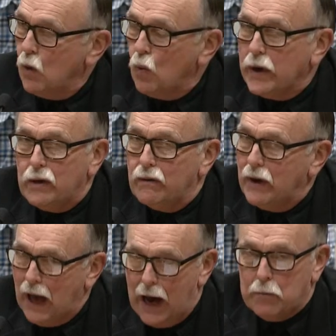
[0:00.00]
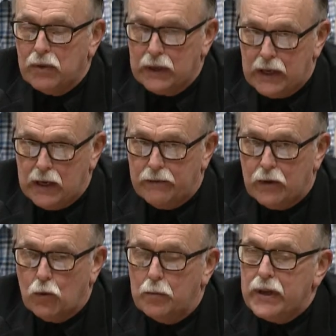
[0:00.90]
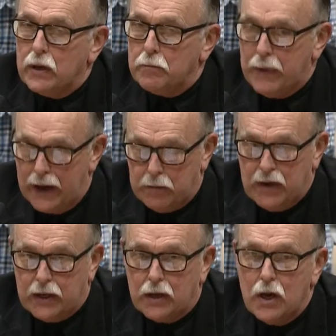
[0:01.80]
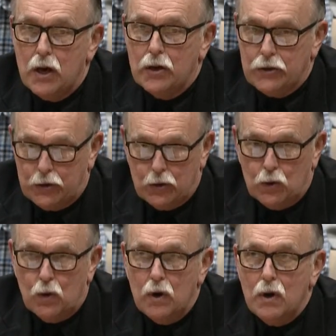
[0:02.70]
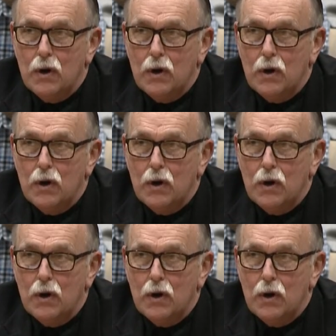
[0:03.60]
We do not believe it will be an impediment to